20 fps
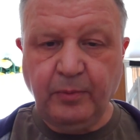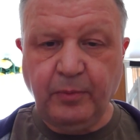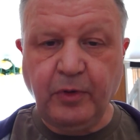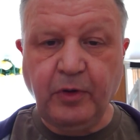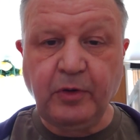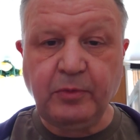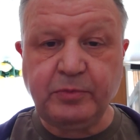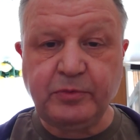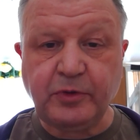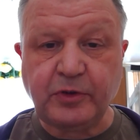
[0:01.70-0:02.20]

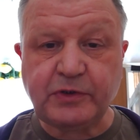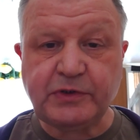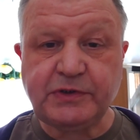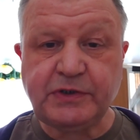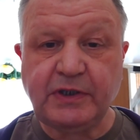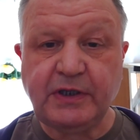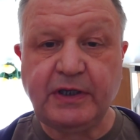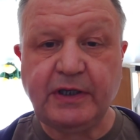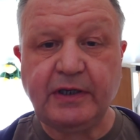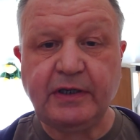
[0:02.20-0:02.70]
Paul
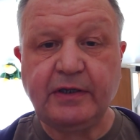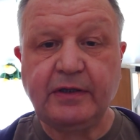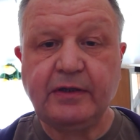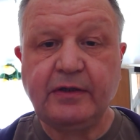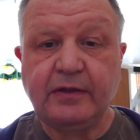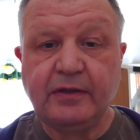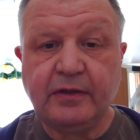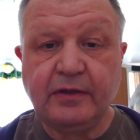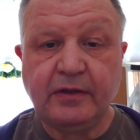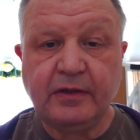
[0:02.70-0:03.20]
Brookes,
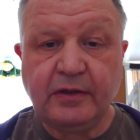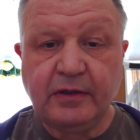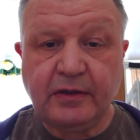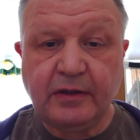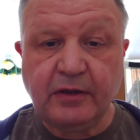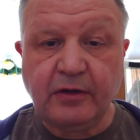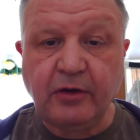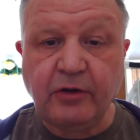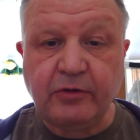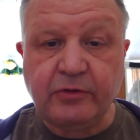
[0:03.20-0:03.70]

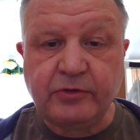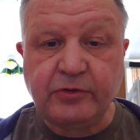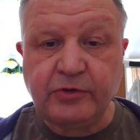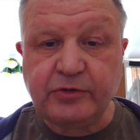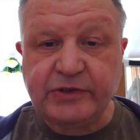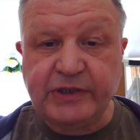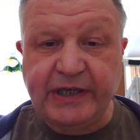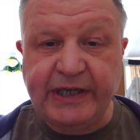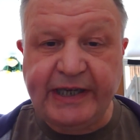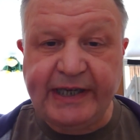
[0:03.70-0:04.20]
lawn
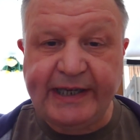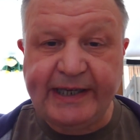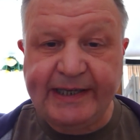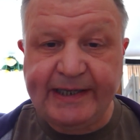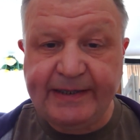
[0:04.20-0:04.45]
cutting.